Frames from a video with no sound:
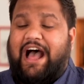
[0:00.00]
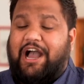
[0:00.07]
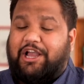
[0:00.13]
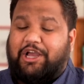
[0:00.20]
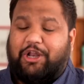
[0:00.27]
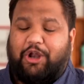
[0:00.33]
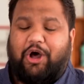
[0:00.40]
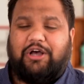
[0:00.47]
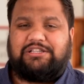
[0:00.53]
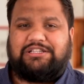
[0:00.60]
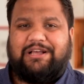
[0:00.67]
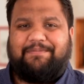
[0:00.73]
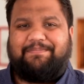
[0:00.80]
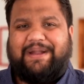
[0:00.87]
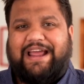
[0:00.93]

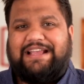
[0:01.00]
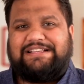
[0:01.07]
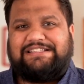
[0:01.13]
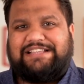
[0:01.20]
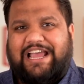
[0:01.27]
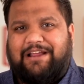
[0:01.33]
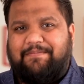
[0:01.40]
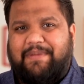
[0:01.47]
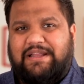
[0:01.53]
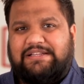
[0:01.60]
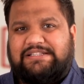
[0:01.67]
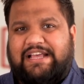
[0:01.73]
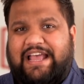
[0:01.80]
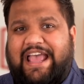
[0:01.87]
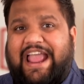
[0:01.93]
across price
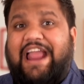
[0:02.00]
segments.